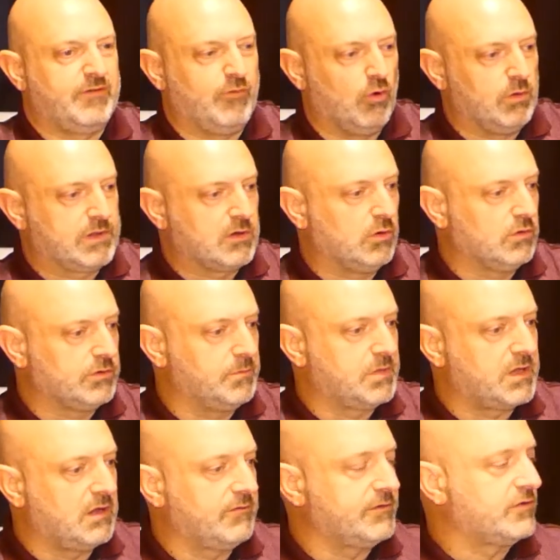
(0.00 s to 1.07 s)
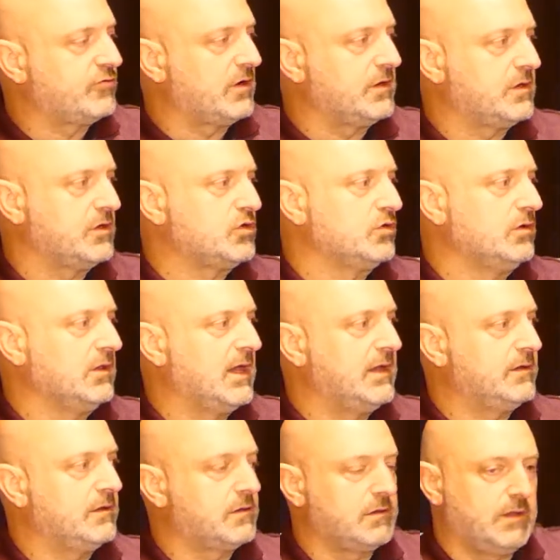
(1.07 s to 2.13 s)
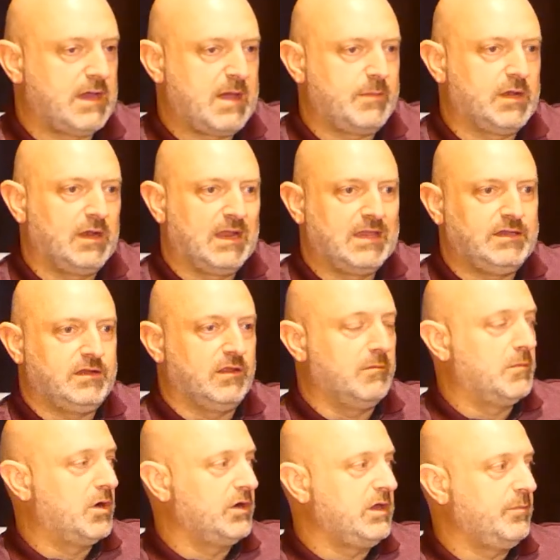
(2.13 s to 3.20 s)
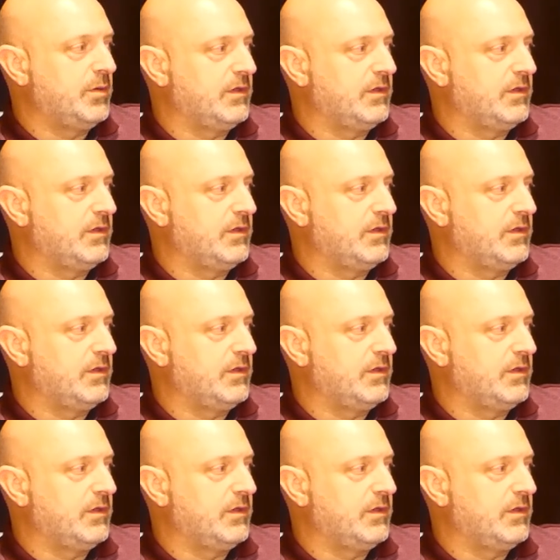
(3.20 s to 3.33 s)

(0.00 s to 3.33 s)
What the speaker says: always called themselves a transitional lender, so they're happy to lend you the money,